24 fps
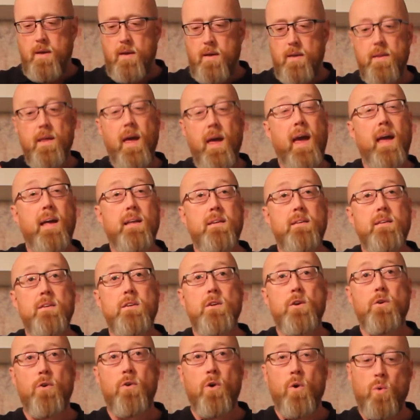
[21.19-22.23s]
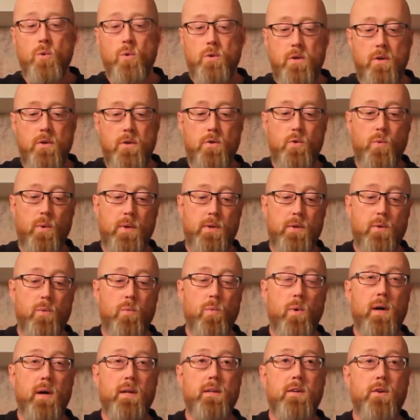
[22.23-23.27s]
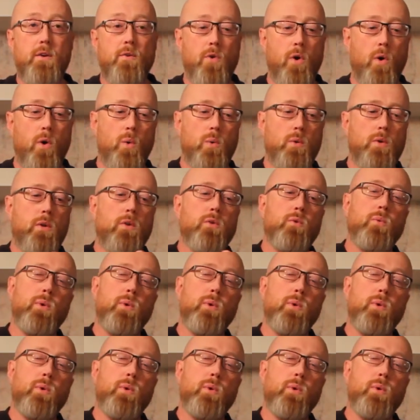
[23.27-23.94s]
the 18-year-old, 21-year-old,